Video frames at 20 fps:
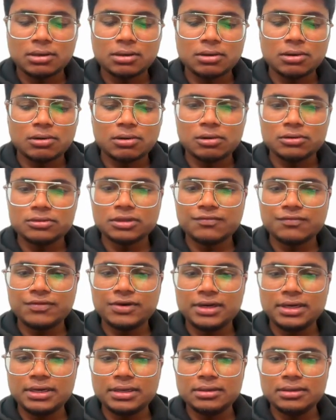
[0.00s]
author
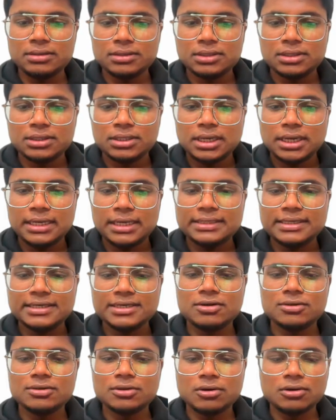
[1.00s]
field. In that
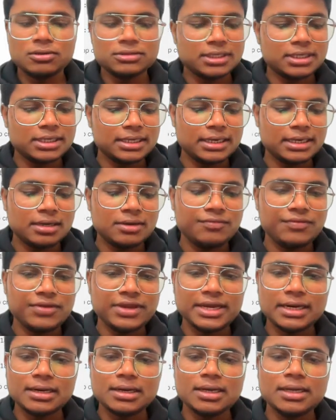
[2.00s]
author, we
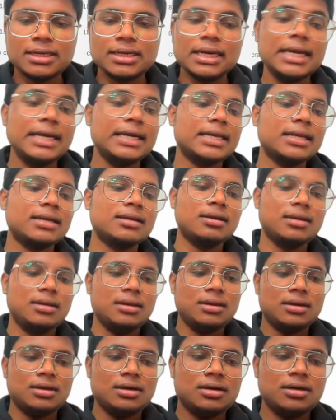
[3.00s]
can like later
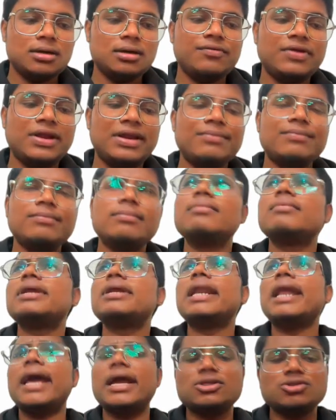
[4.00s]
when
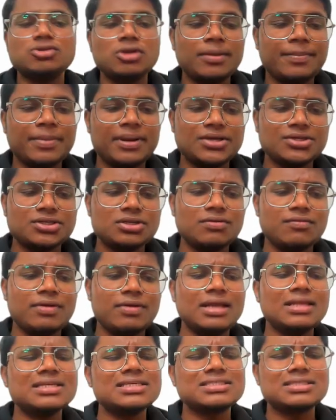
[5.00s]
in actual application we
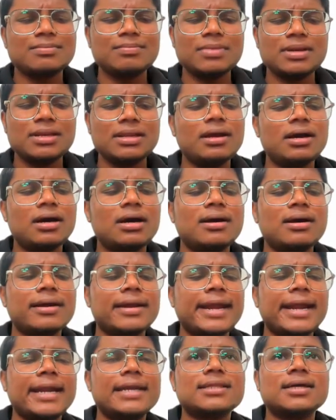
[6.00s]
can just simply
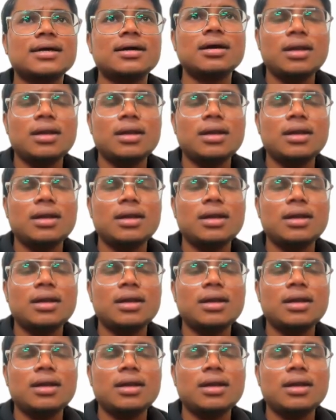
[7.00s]
get the